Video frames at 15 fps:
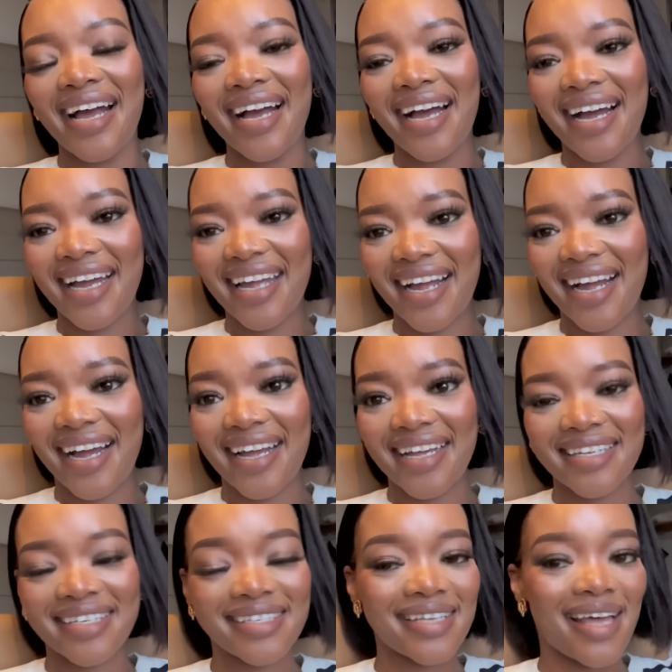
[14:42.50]
Hi
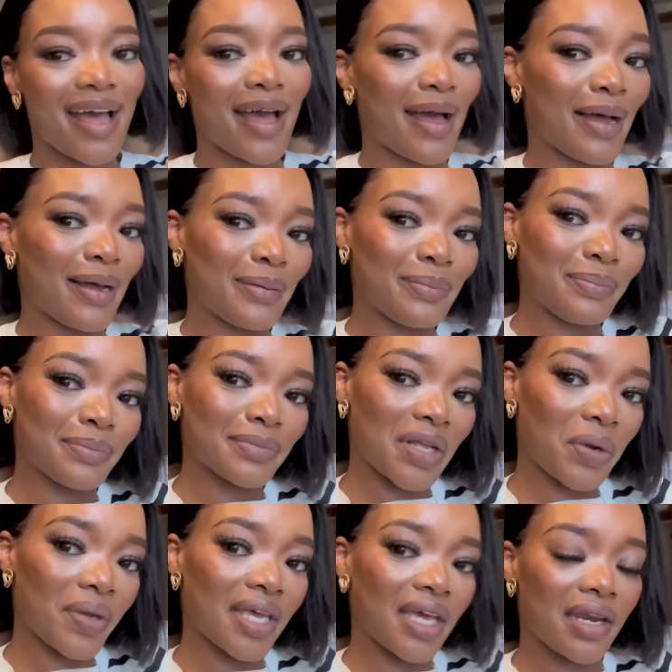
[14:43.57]
guys,
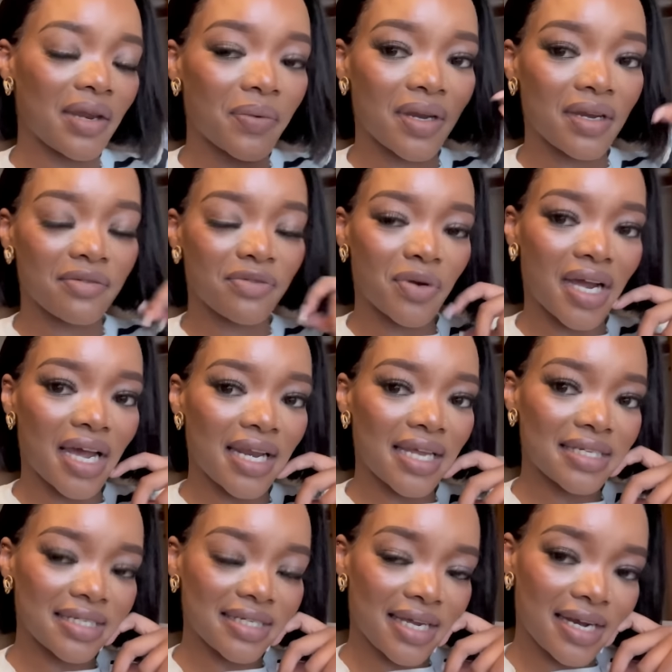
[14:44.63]
we're getting ready for gala
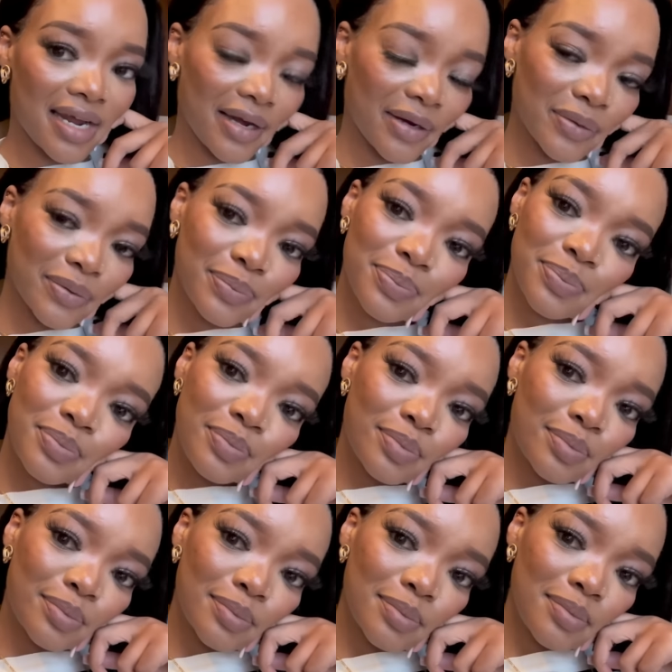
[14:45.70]
dinner now.
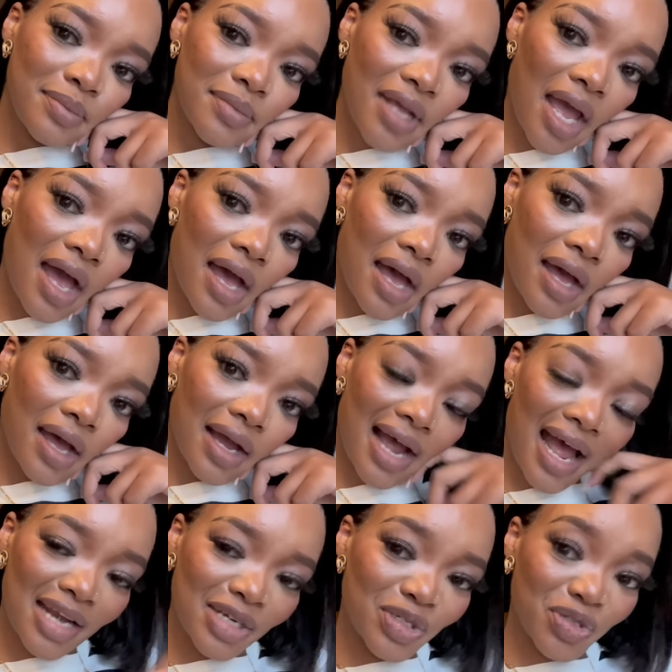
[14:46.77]
I
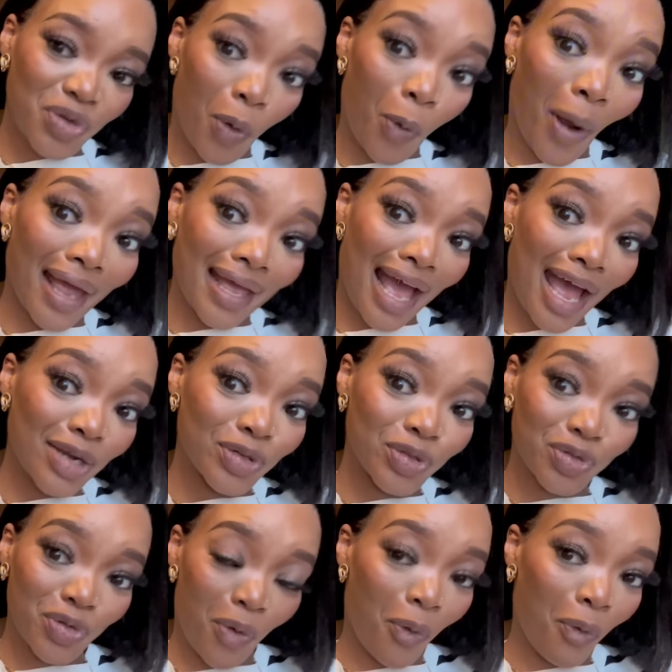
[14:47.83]
can't show
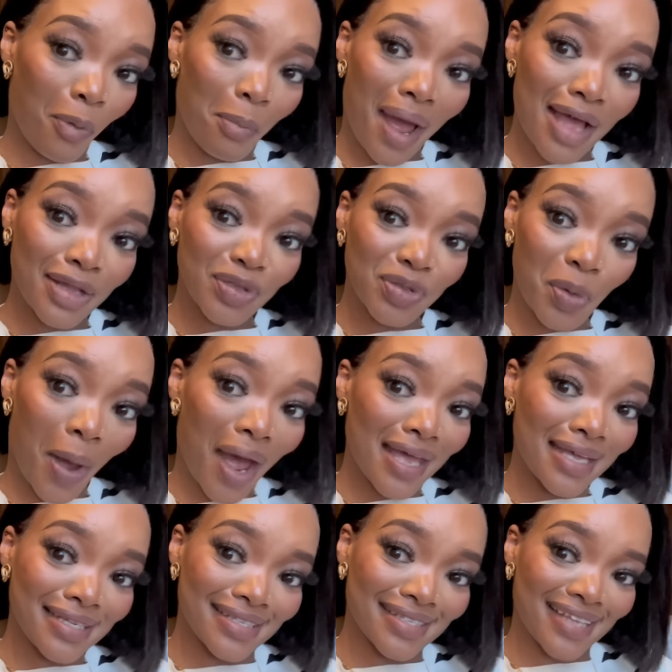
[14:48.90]

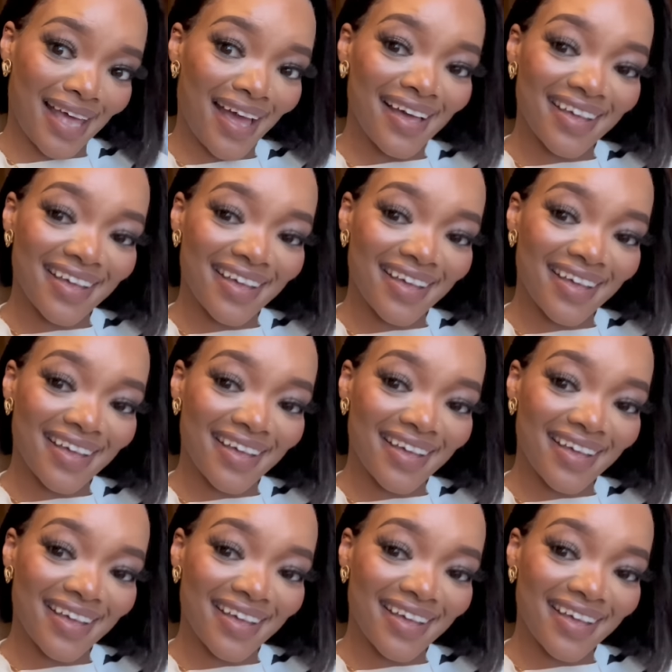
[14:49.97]
Bantwaiza.